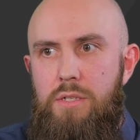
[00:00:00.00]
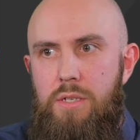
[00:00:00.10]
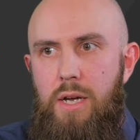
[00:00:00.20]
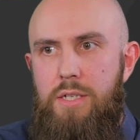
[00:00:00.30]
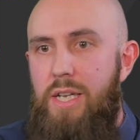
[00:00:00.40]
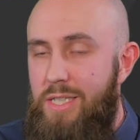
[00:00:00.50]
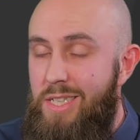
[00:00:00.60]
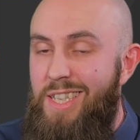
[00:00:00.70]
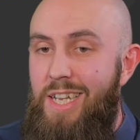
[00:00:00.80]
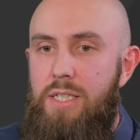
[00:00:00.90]
I'd say
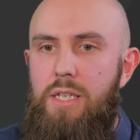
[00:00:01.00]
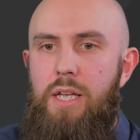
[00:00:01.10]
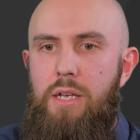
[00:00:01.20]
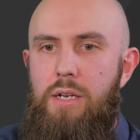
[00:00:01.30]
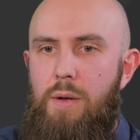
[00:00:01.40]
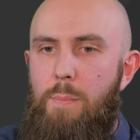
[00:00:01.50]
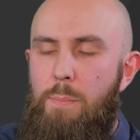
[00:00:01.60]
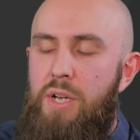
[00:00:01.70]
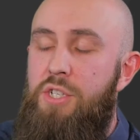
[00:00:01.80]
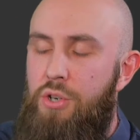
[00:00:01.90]
that's the
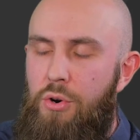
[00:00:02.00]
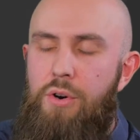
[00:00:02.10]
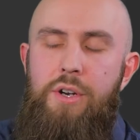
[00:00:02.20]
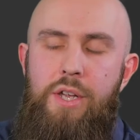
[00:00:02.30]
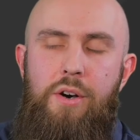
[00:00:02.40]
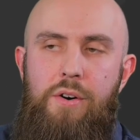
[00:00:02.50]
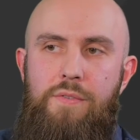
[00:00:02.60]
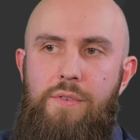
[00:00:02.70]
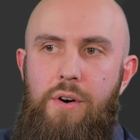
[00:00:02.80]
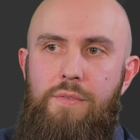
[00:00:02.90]
majority of
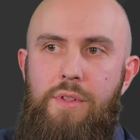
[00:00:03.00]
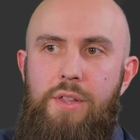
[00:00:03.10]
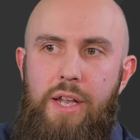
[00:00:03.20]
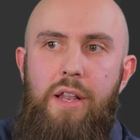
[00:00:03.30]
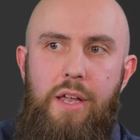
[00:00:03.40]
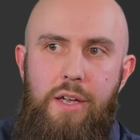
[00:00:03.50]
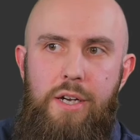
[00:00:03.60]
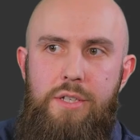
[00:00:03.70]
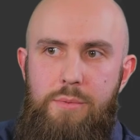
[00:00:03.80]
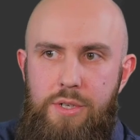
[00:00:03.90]
the ThinLink
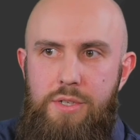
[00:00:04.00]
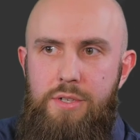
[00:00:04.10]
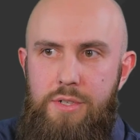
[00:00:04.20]
customers.